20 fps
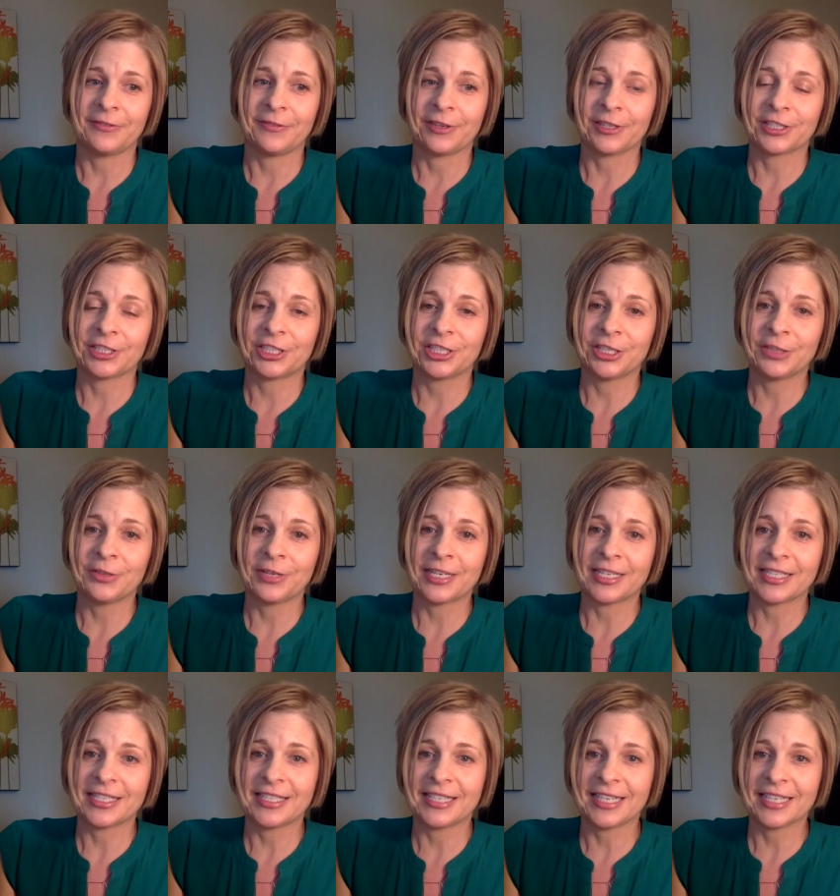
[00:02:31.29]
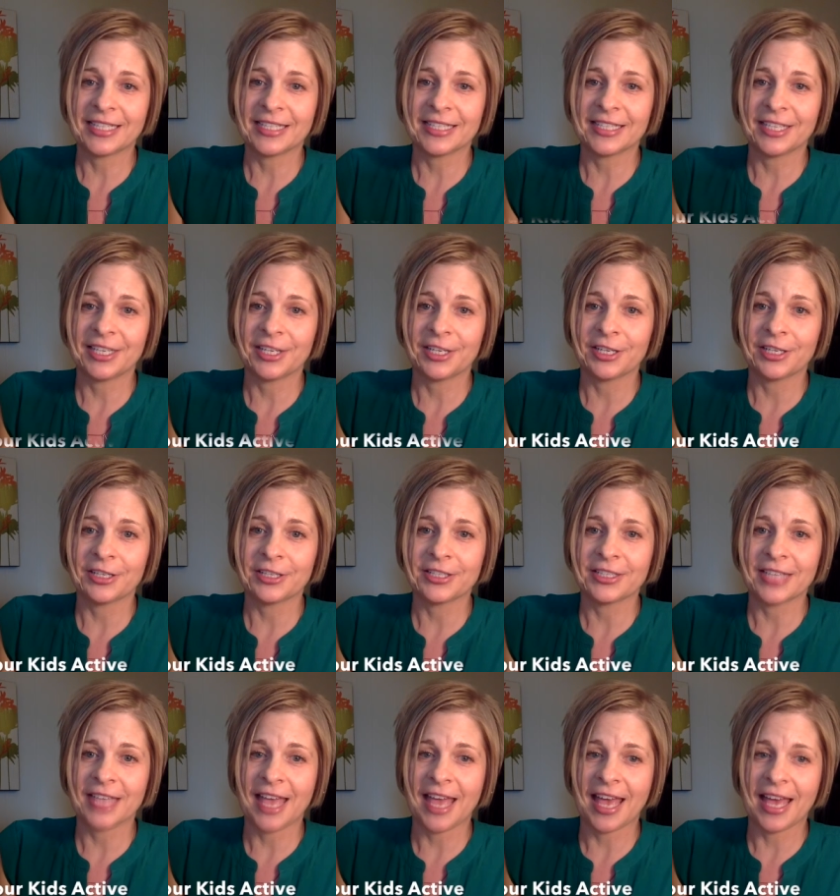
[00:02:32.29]
For children 6
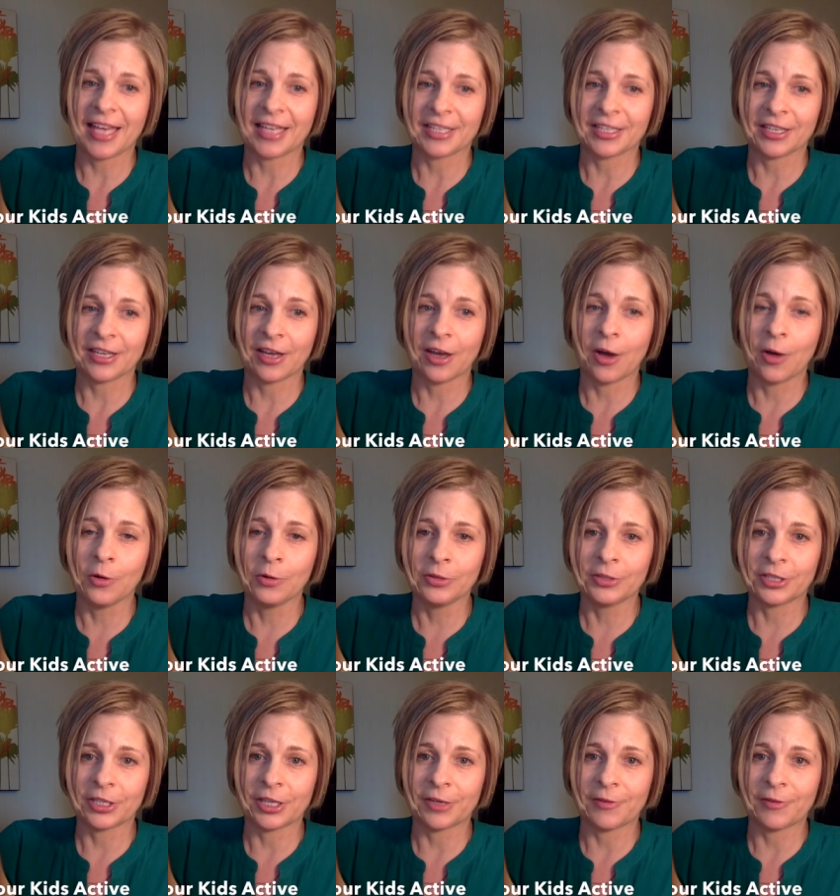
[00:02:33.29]
years and older,